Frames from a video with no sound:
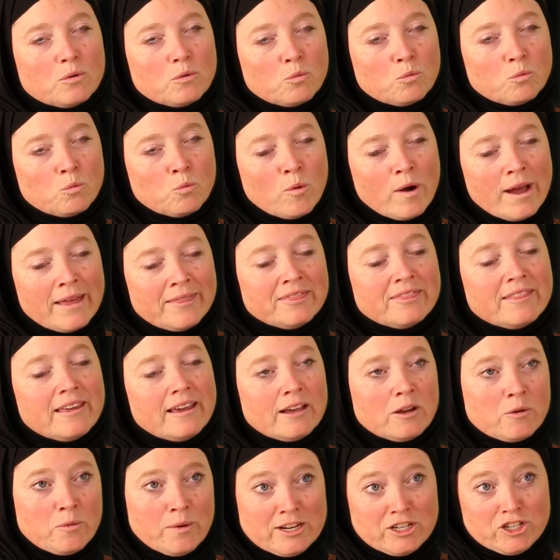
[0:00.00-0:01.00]
when
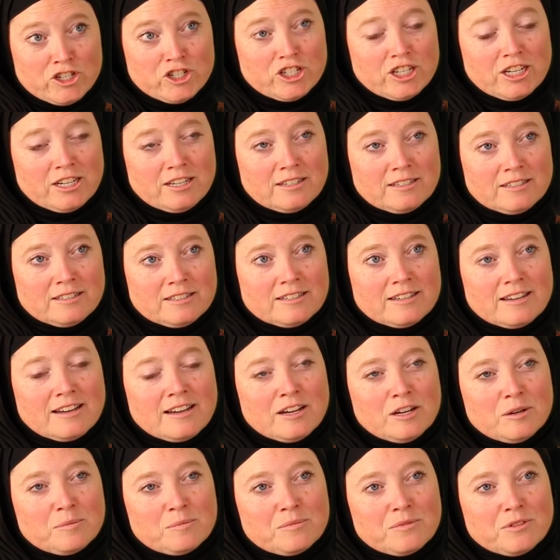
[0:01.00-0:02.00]
they question
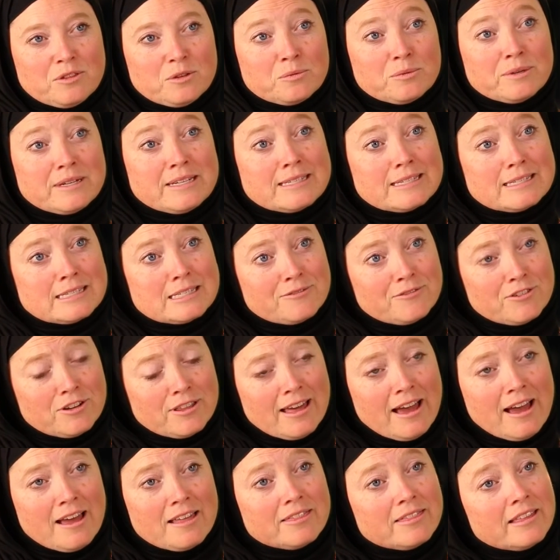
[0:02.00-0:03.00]
um, the reasons for
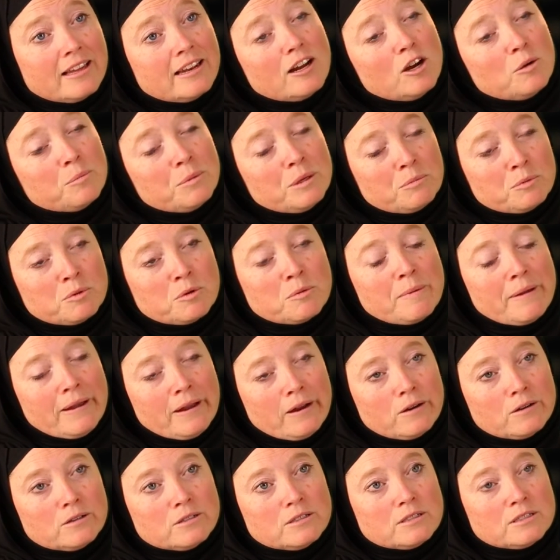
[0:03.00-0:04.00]
that, then I'll be
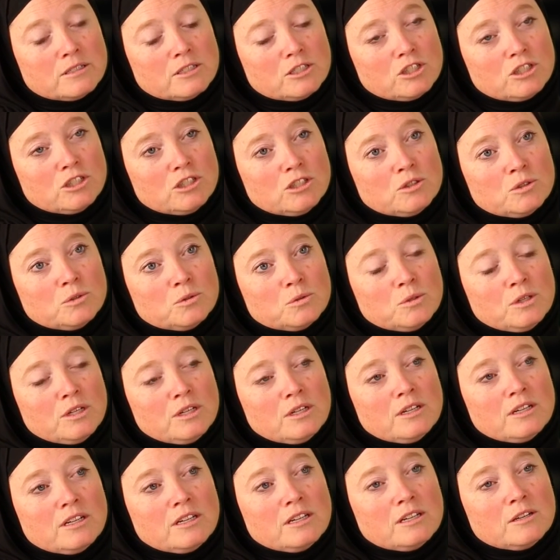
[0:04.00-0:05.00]
prepared to
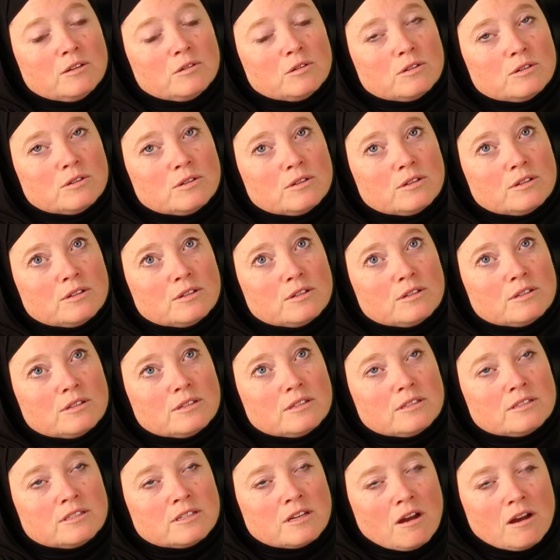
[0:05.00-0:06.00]

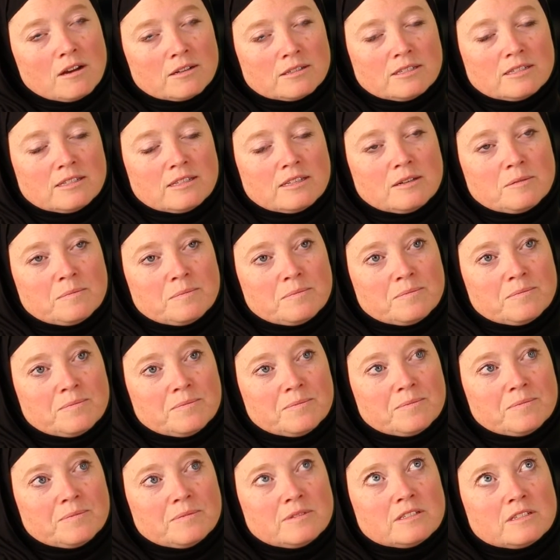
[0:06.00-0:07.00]
talk to them,
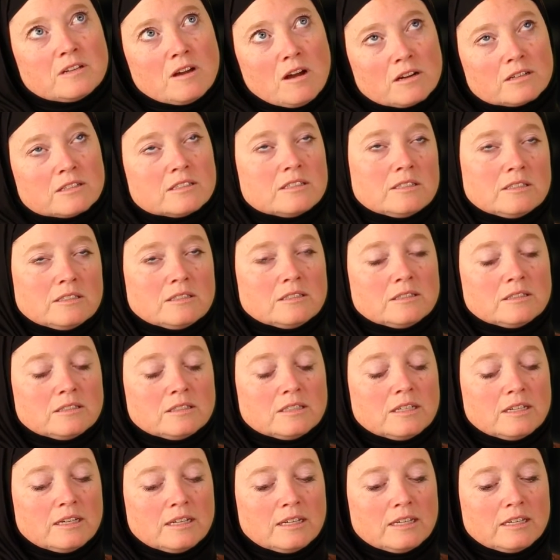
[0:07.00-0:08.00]
talk to,
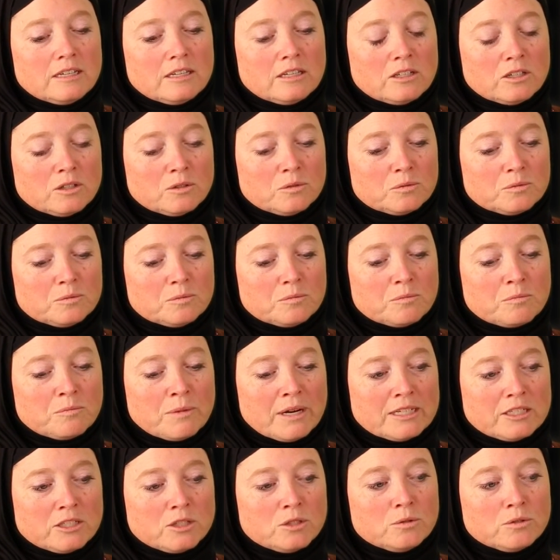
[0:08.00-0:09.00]
you know,
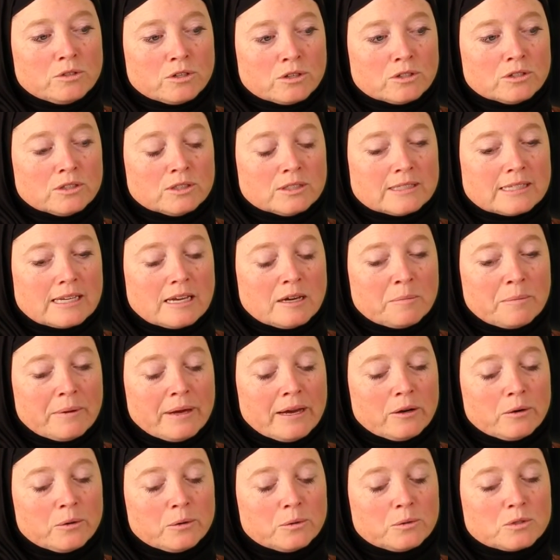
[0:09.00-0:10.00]
my two girls
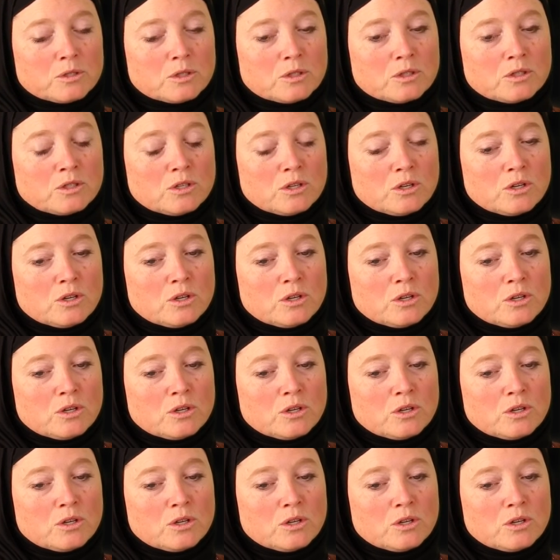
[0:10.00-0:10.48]
about